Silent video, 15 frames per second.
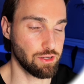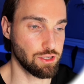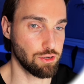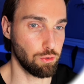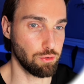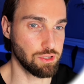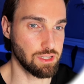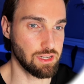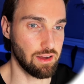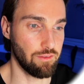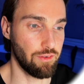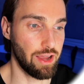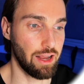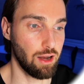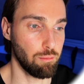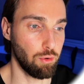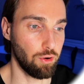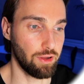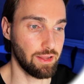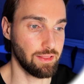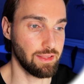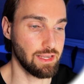sources available
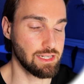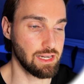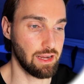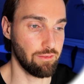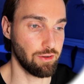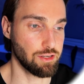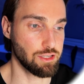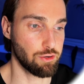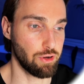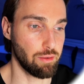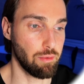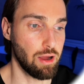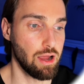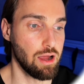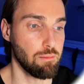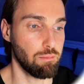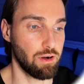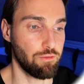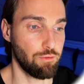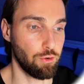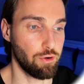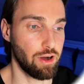in this event stream.
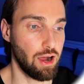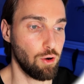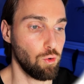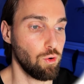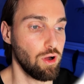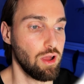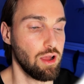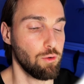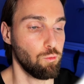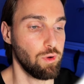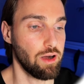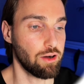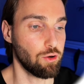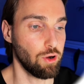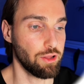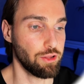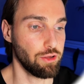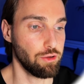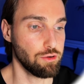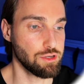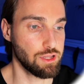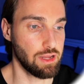But for now, we are going to
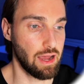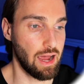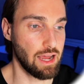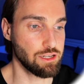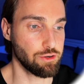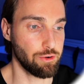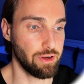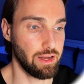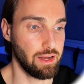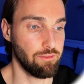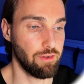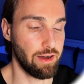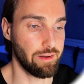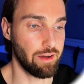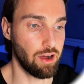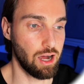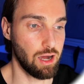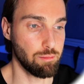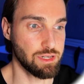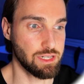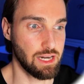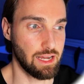use the Azure Event
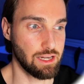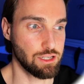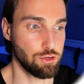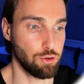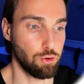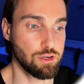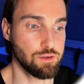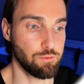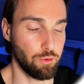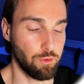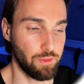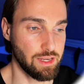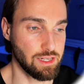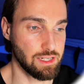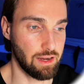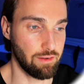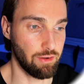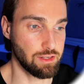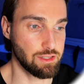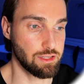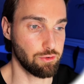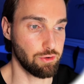Hubs as source for this
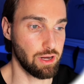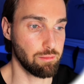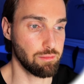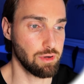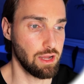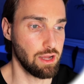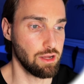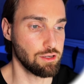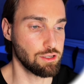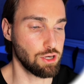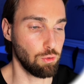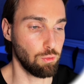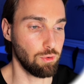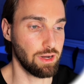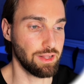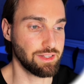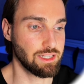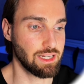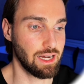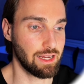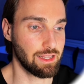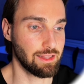event stream. So let's
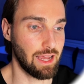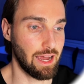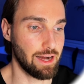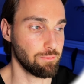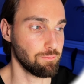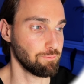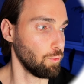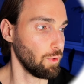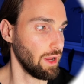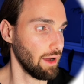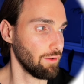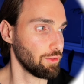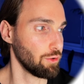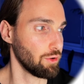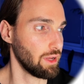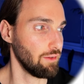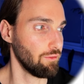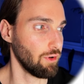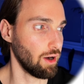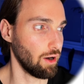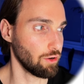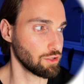select that. We have to give
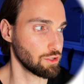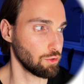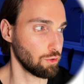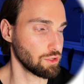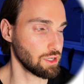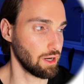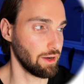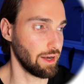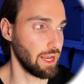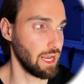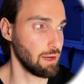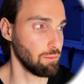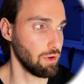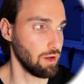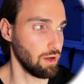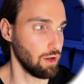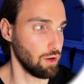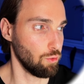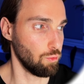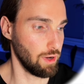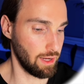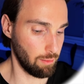our source a name.
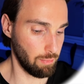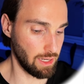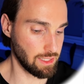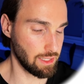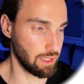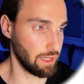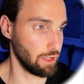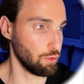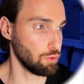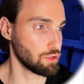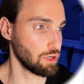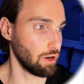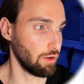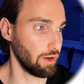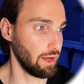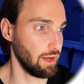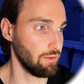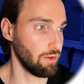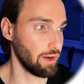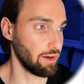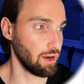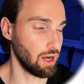We can basically use our
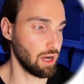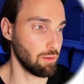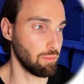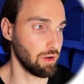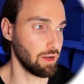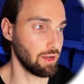Event Hub